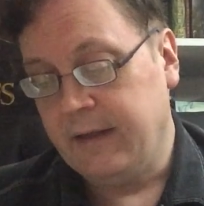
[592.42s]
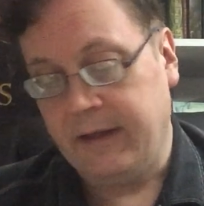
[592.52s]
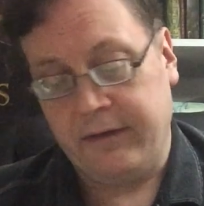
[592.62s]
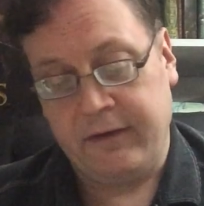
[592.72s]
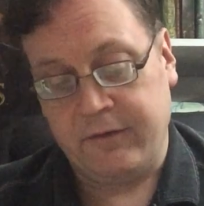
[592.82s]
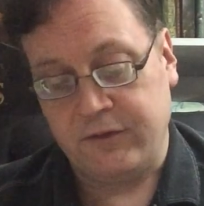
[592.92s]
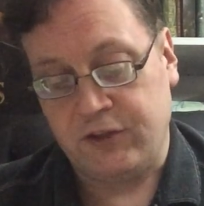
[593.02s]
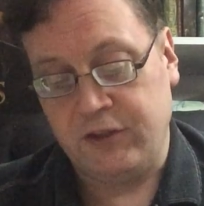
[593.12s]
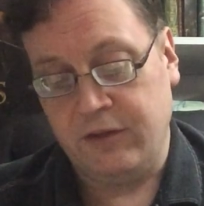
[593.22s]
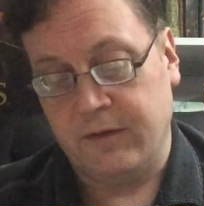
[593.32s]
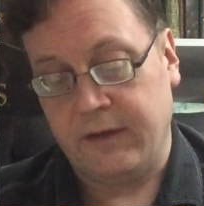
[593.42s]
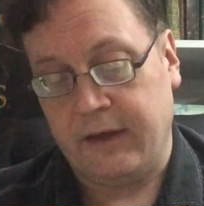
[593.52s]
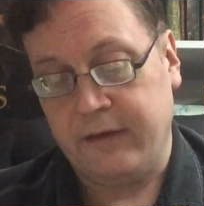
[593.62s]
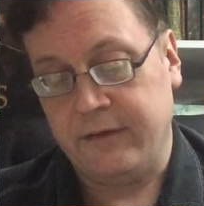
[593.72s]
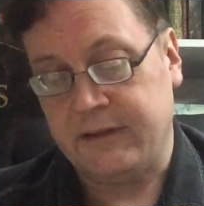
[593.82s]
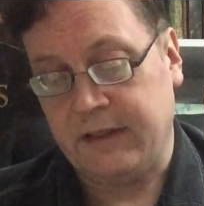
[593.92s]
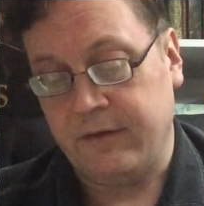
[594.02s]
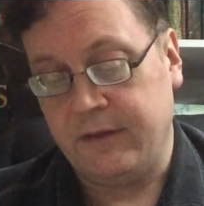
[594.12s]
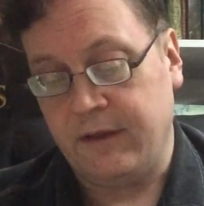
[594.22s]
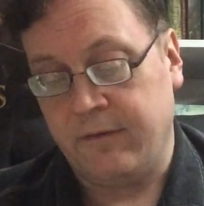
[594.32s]
There I will shoot with other
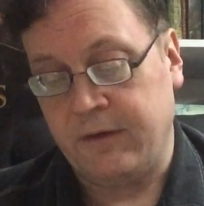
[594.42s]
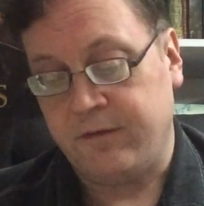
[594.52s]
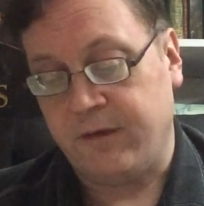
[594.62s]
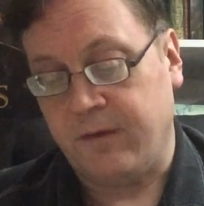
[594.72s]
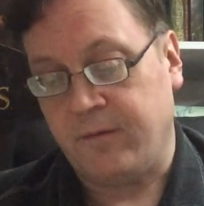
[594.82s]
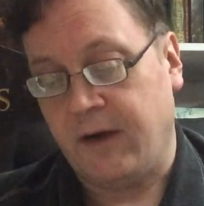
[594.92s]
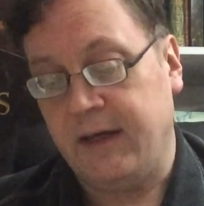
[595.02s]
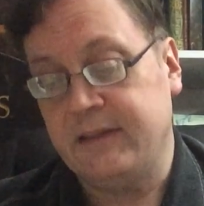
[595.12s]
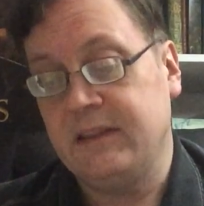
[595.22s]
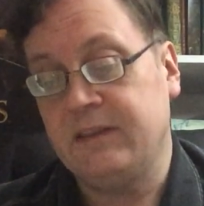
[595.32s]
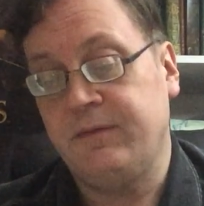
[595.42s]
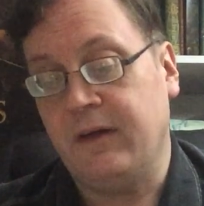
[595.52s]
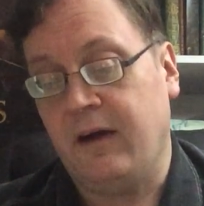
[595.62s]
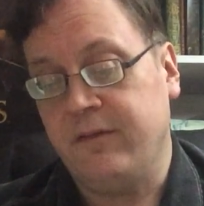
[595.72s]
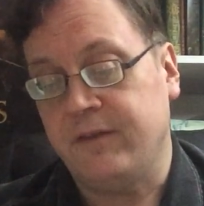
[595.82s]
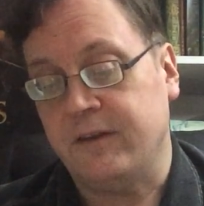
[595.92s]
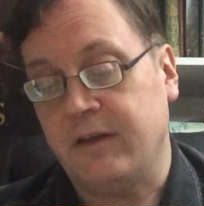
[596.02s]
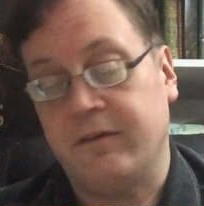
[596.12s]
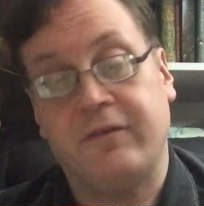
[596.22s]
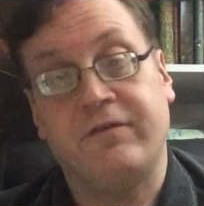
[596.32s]
stout yeomen for a prize that has been offered
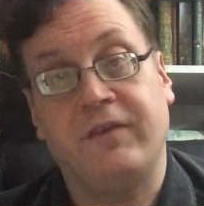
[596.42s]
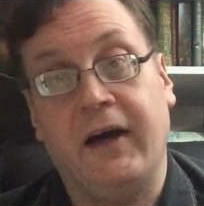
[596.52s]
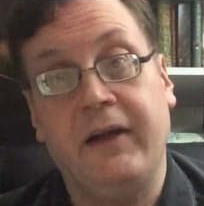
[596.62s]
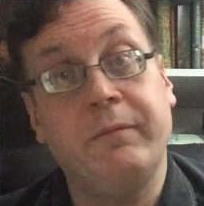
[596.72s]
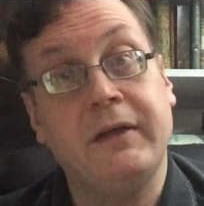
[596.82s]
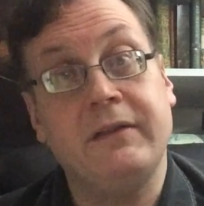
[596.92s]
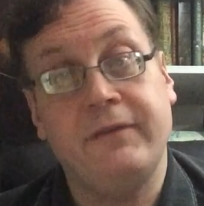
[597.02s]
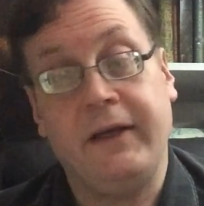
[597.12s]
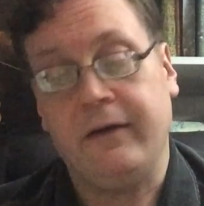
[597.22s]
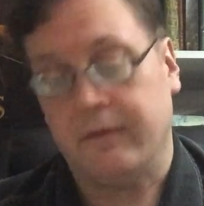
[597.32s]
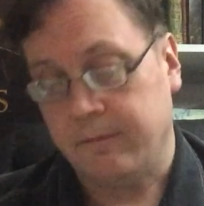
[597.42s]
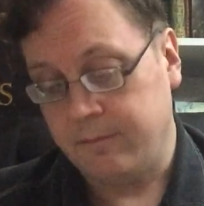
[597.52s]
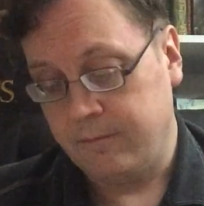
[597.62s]
of a fine butt of ale.